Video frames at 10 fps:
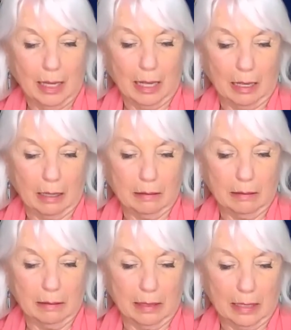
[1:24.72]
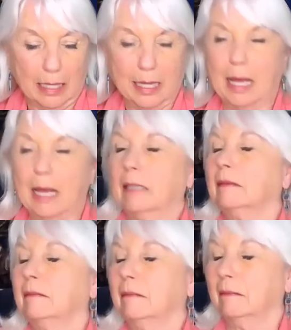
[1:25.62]
And in that
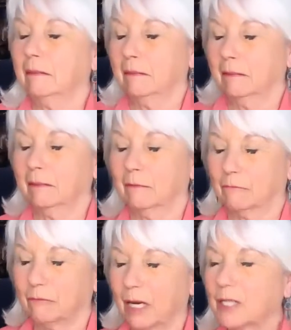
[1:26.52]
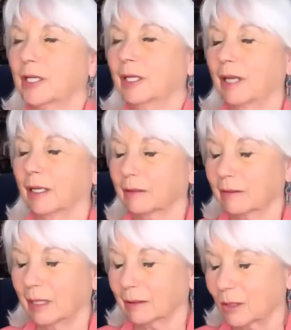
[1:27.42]
rushing,
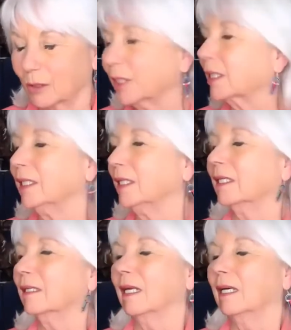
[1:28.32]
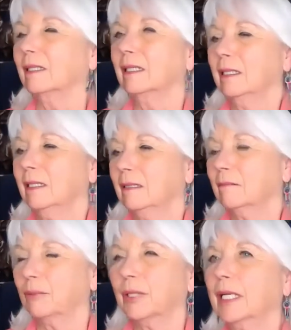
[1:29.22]
that quickening, that
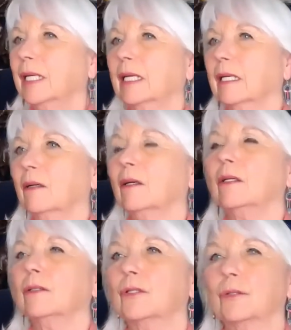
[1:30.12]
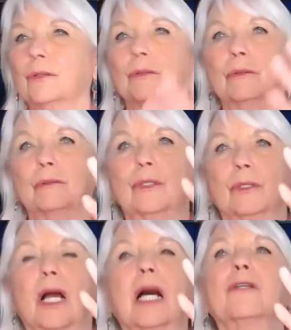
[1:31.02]
bringing it all to
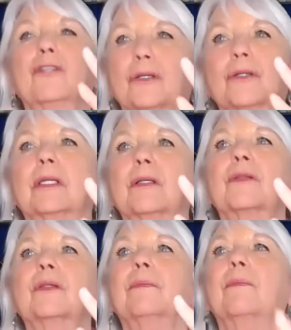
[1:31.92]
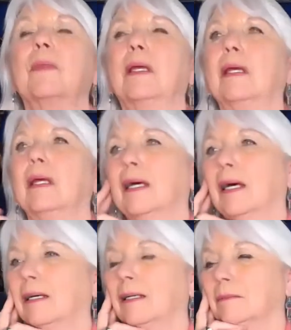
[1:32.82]
consciousness,
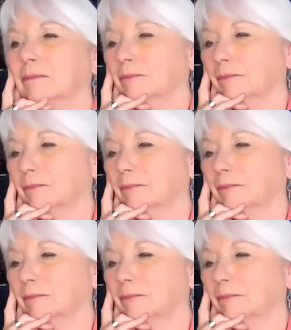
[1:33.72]
how